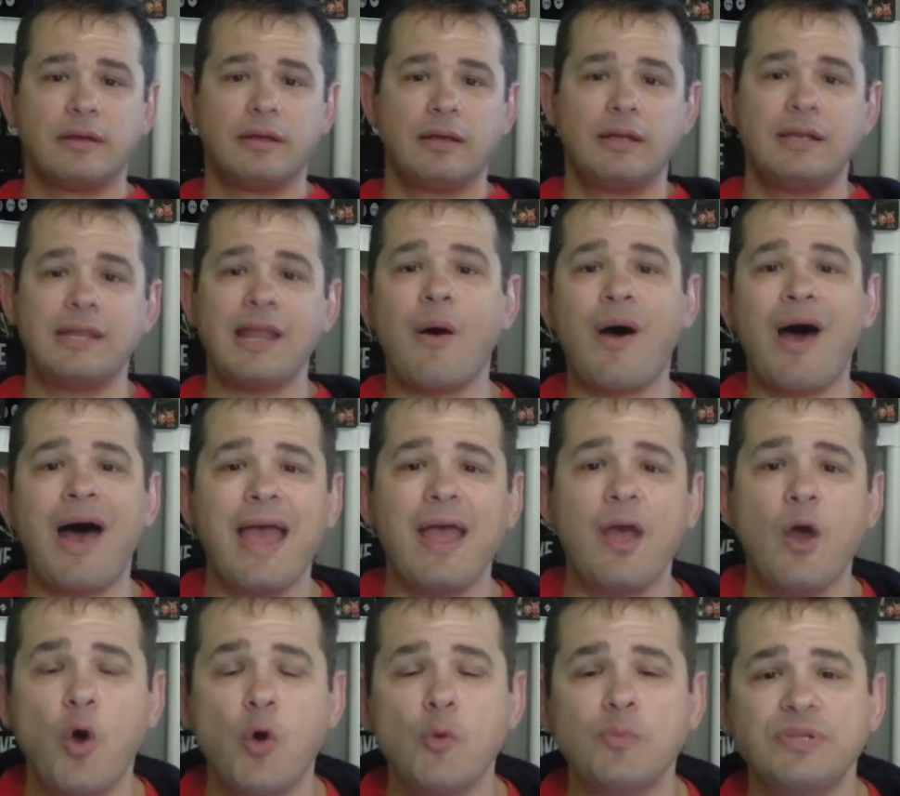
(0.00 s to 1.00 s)
Now, I
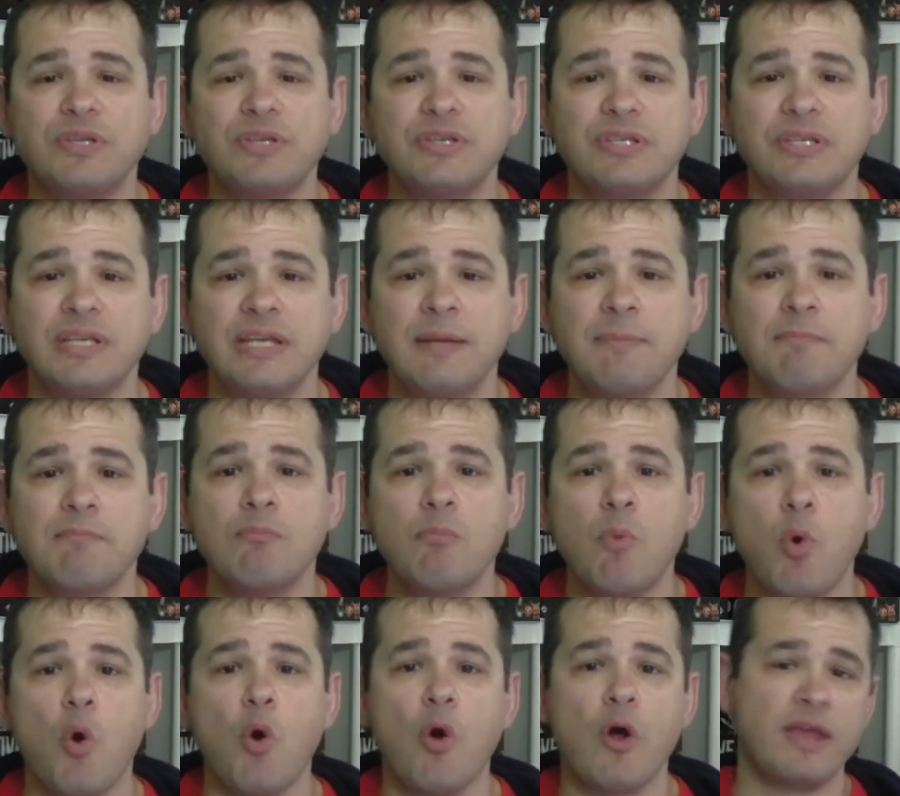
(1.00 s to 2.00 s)
hope to see
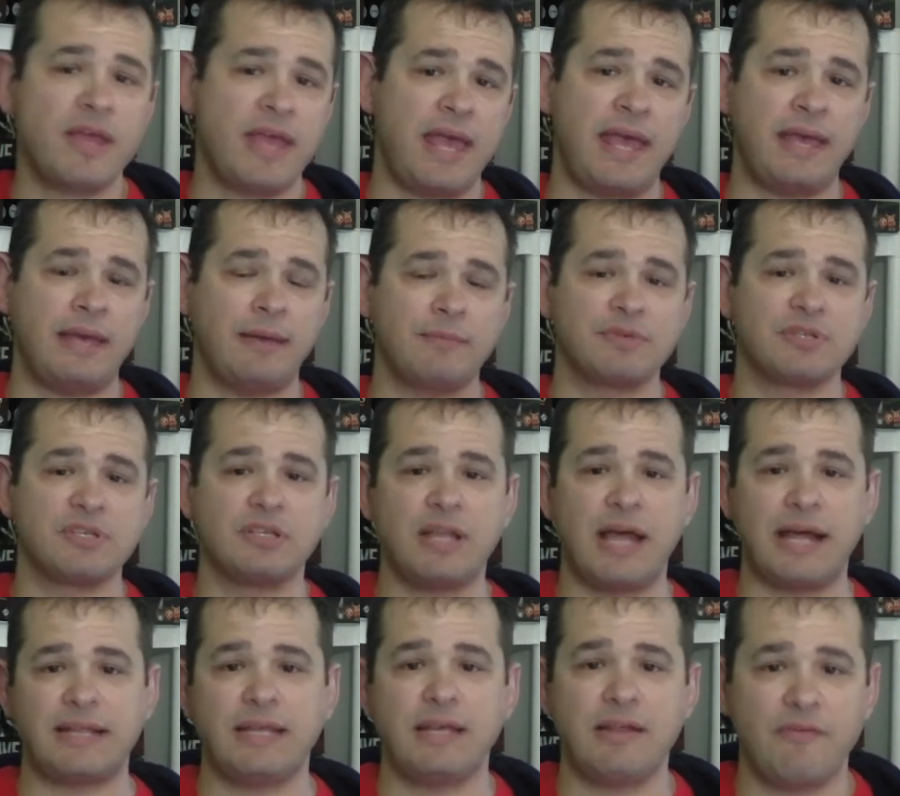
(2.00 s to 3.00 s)
more games
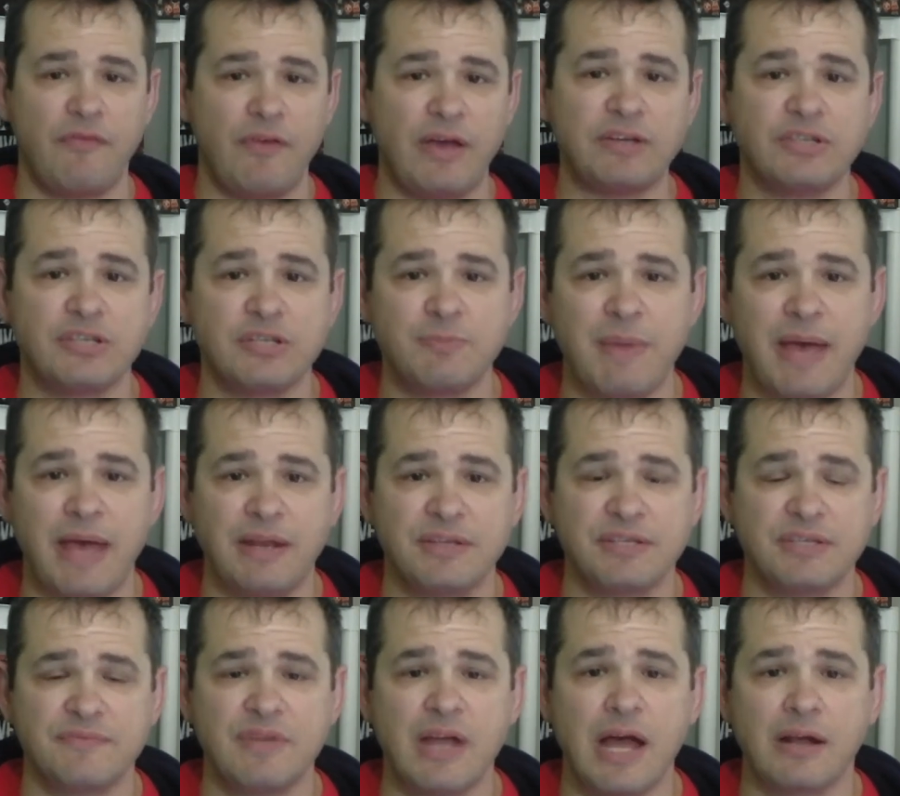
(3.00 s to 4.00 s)
like the Infectious
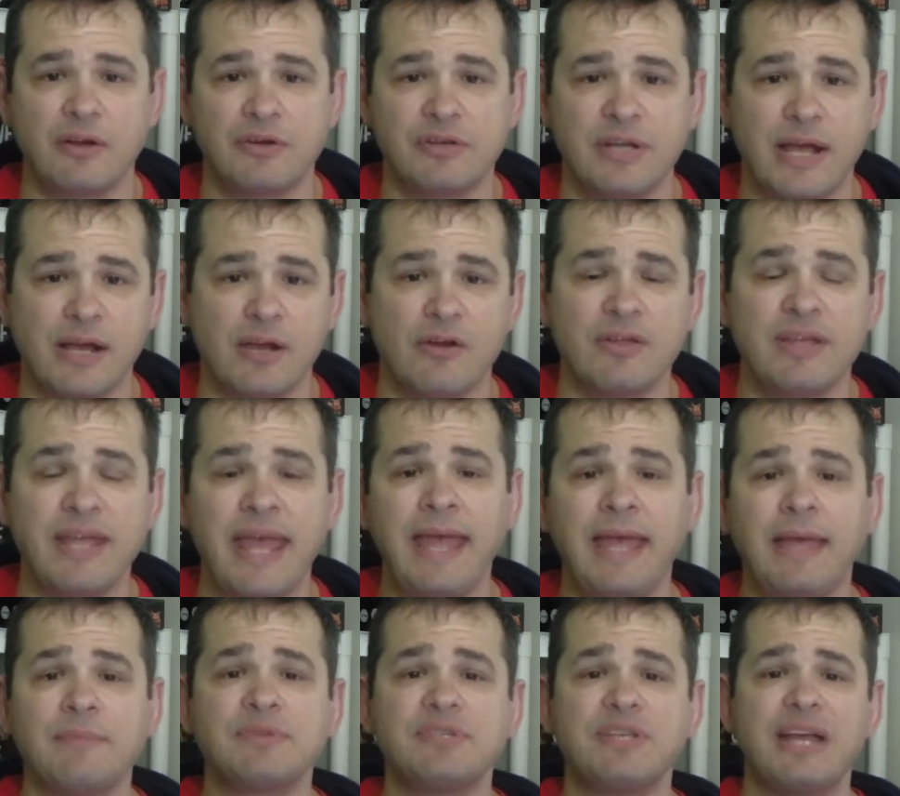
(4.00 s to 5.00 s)
Madness of Dr. Dekker,
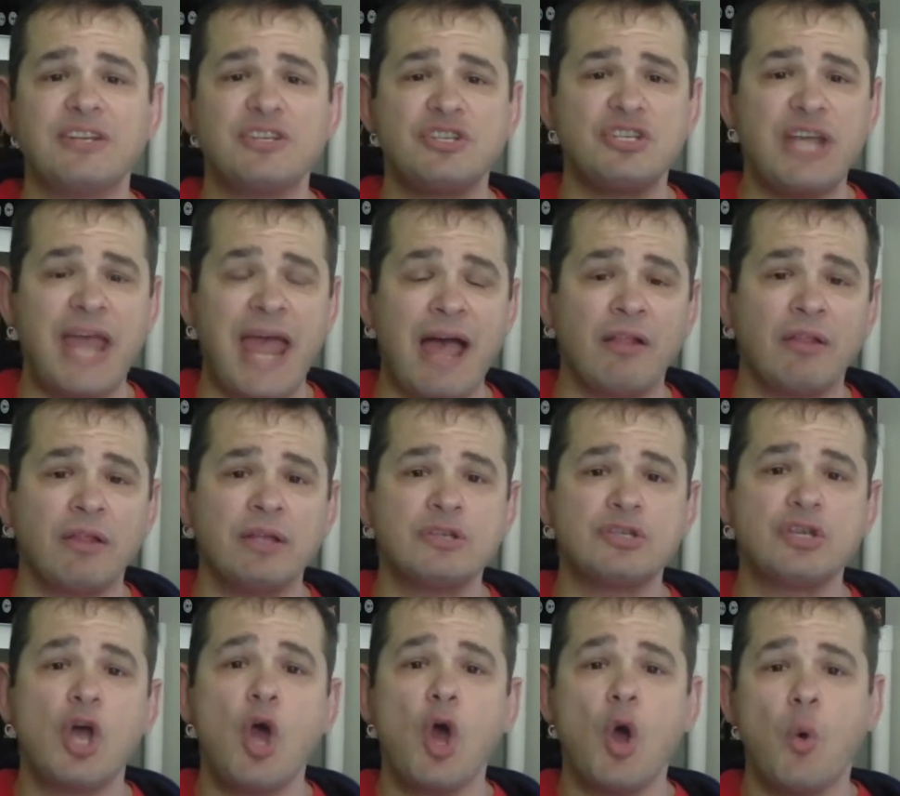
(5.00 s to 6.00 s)
games that
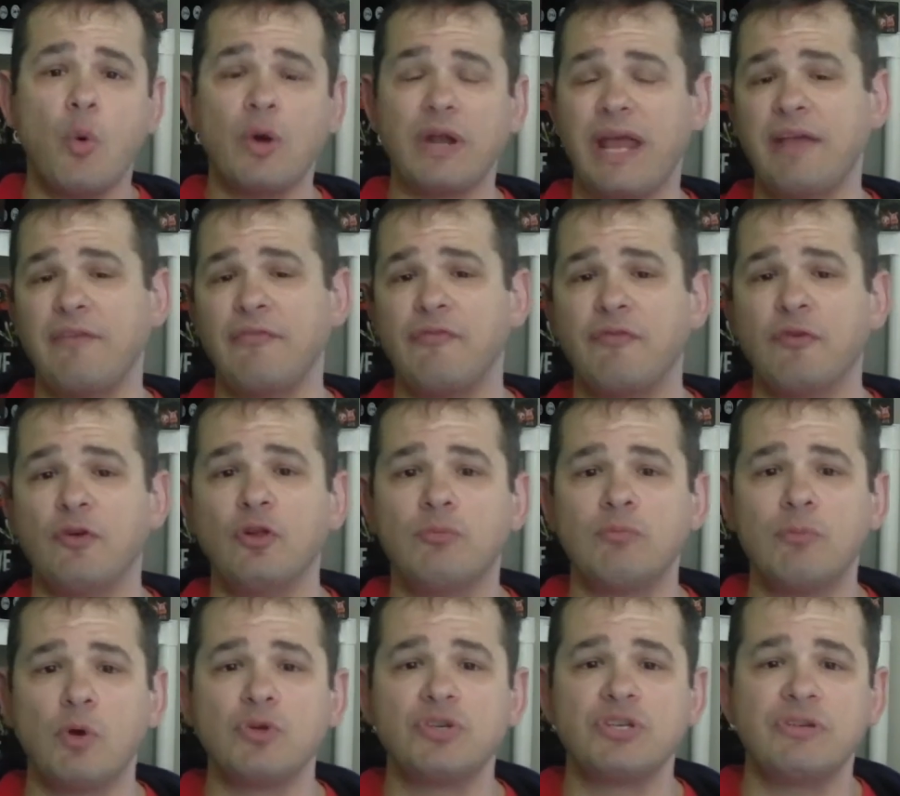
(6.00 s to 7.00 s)
challenge what a full
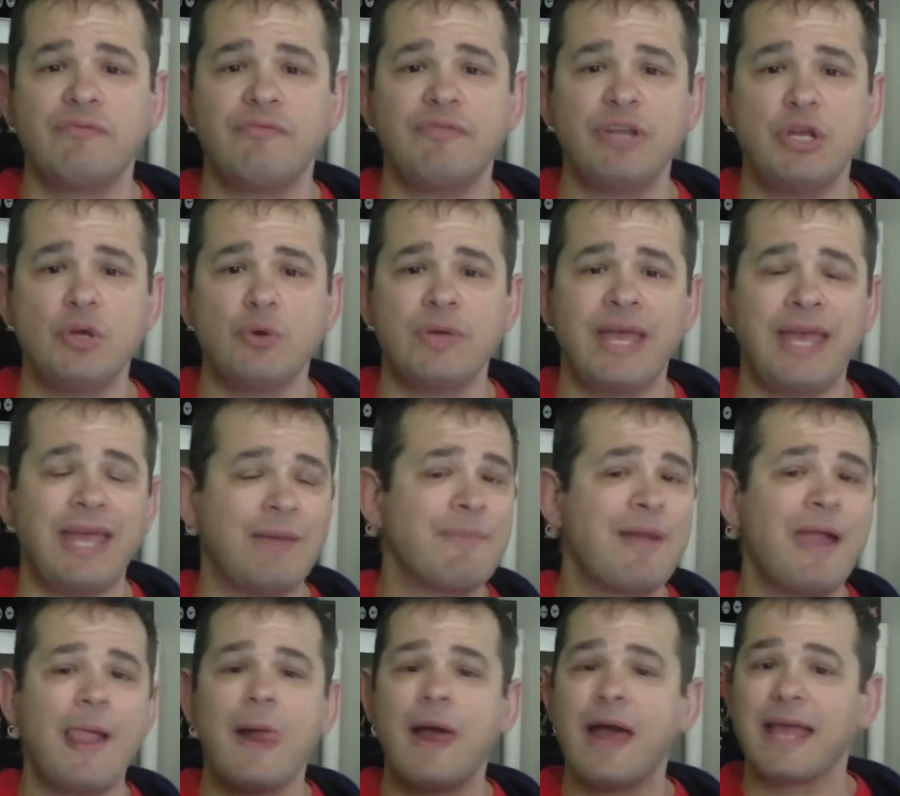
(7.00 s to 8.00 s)
motion video game
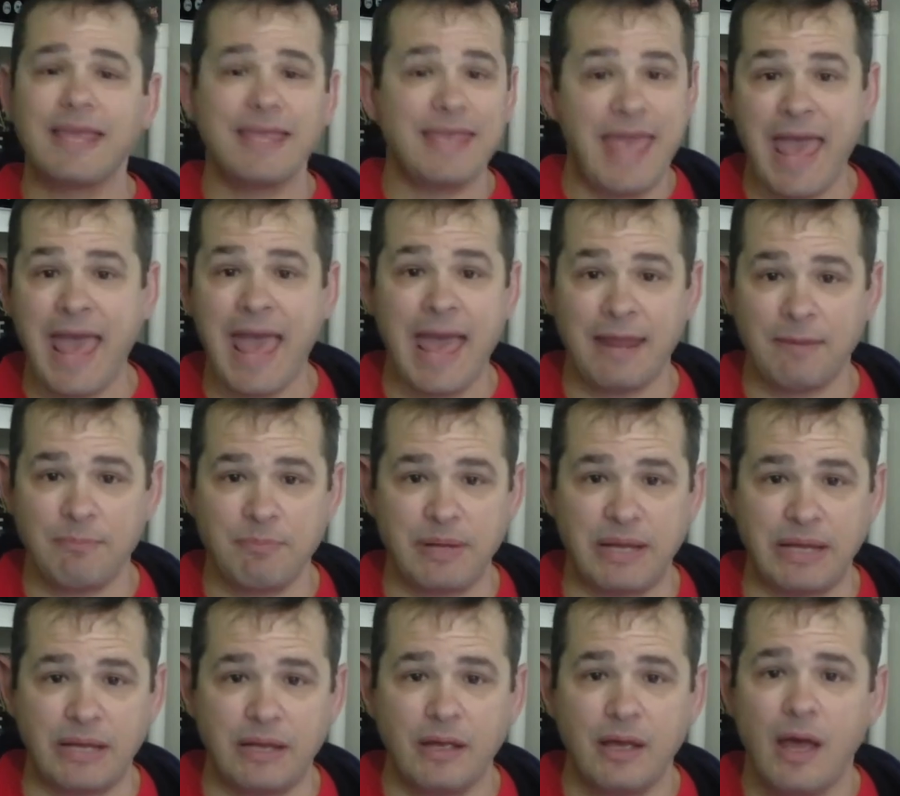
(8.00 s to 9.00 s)
can
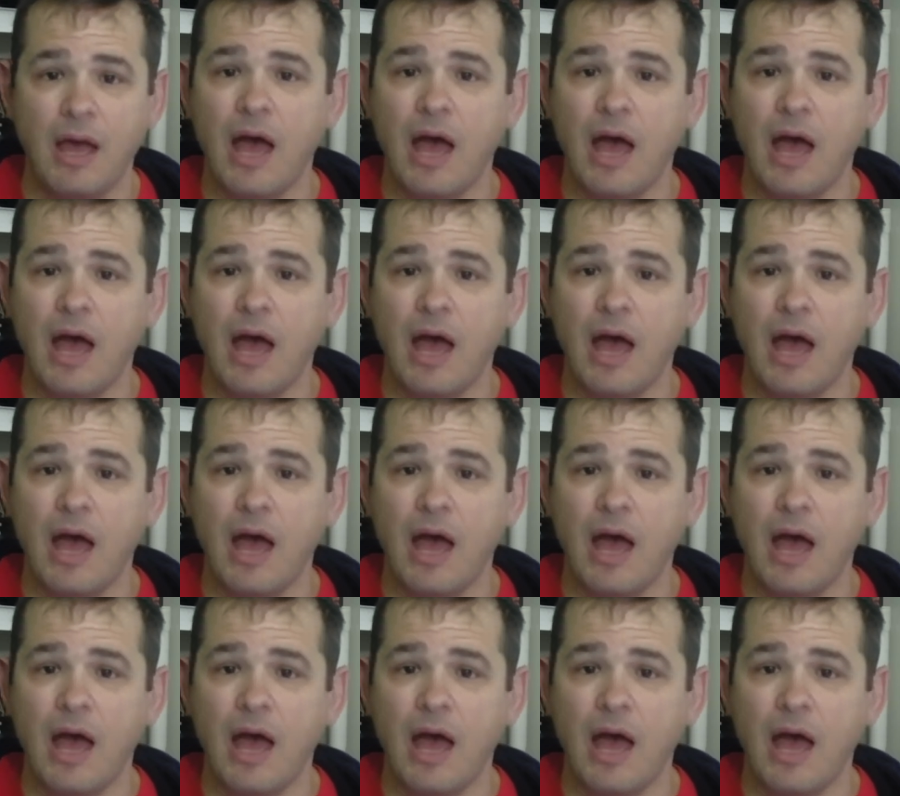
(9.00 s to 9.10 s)
be.